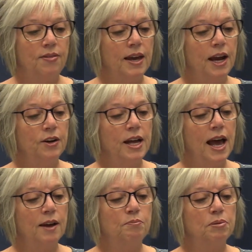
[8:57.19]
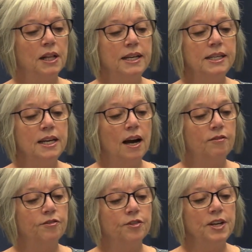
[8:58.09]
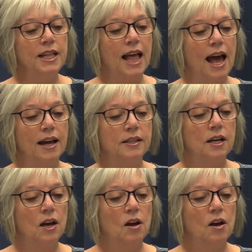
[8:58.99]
The area had plenty of free land